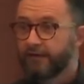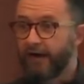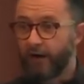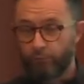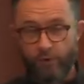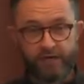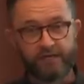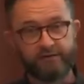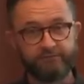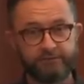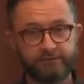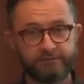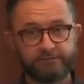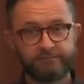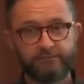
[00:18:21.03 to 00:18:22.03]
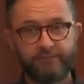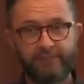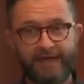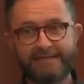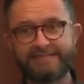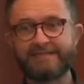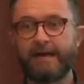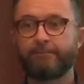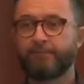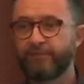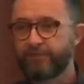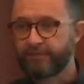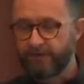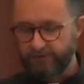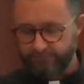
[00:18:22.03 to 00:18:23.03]
On one level, that
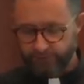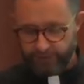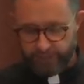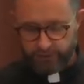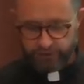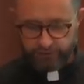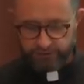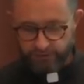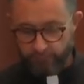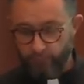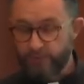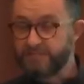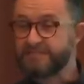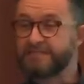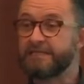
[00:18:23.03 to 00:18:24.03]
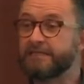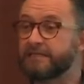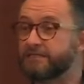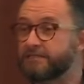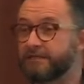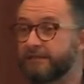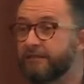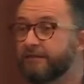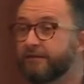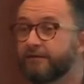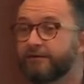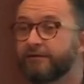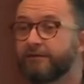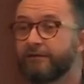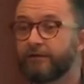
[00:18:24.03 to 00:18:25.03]
depth of relationship. We see this in
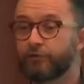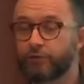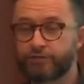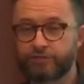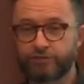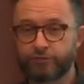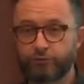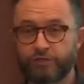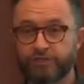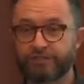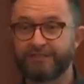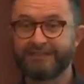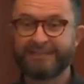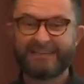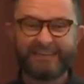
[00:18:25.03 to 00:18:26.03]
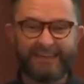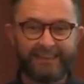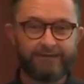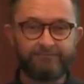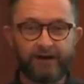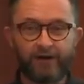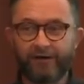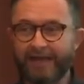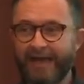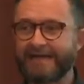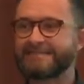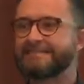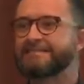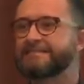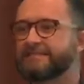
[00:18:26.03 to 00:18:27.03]
the, in the Christian tradition in that very
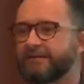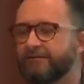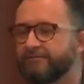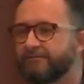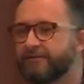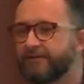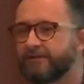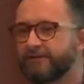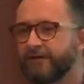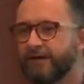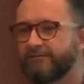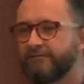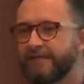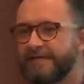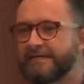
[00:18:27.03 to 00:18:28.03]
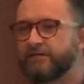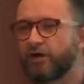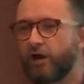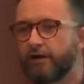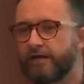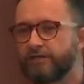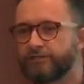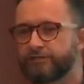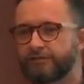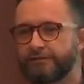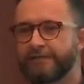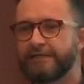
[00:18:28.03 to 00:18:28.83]
essence of the, of the incarnation.